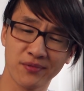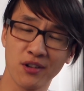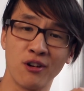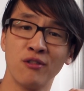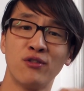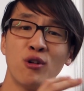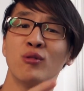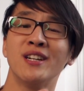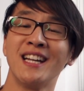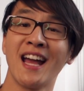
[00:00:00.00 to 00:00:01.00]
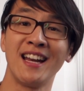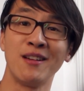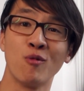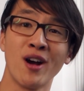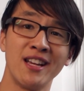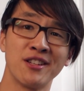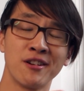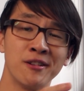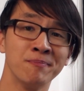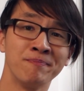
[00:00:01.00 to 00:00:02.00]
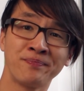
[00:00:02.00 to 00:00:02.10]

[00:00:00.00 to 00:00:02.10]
you know, forward in any way. So